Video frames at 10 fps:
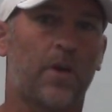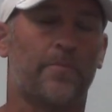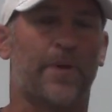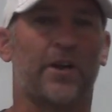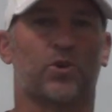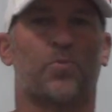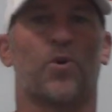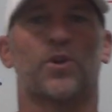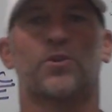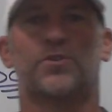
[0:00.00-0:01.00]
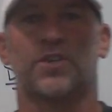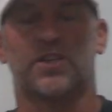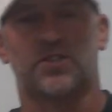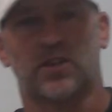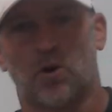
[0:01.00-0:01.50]
Baker Sporting Goods
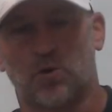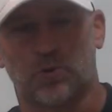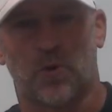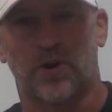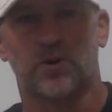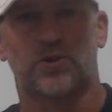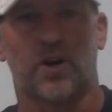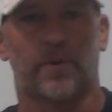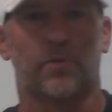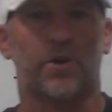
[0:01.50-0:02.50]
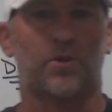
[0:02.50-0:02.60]
is the local sporting goods company we